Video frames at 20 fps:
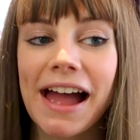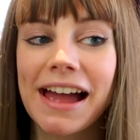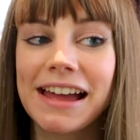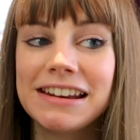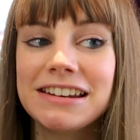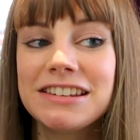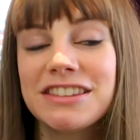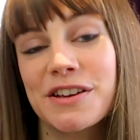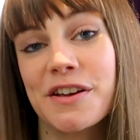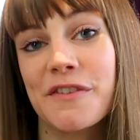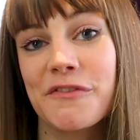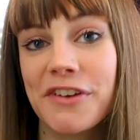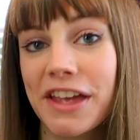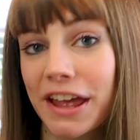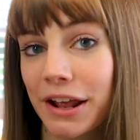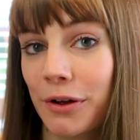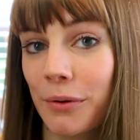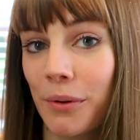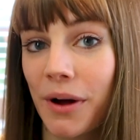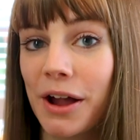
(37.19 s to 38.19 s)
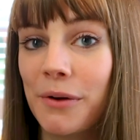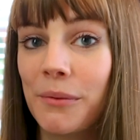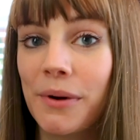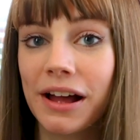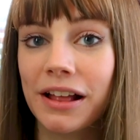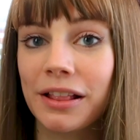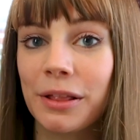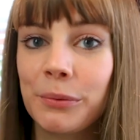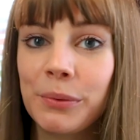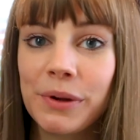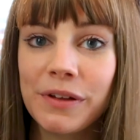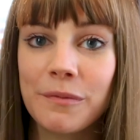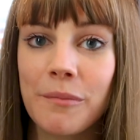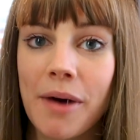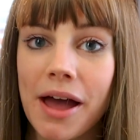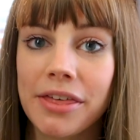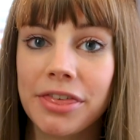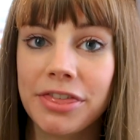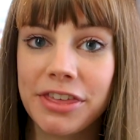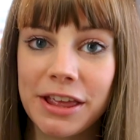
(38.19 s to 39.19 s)
and they fit in quite well with
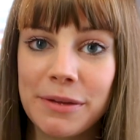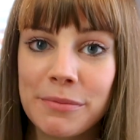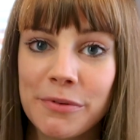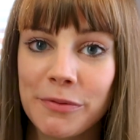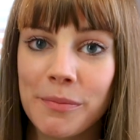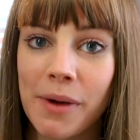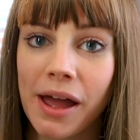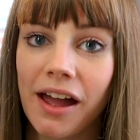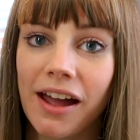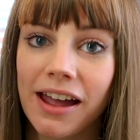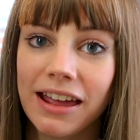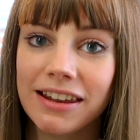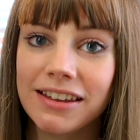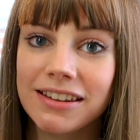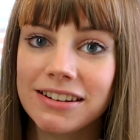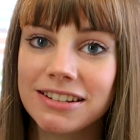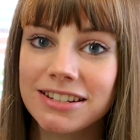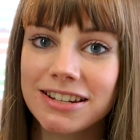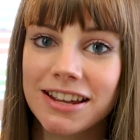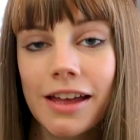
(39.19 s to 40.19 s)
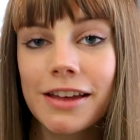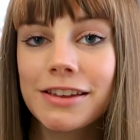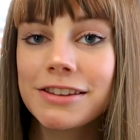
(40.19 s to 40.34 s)
my theme of my island.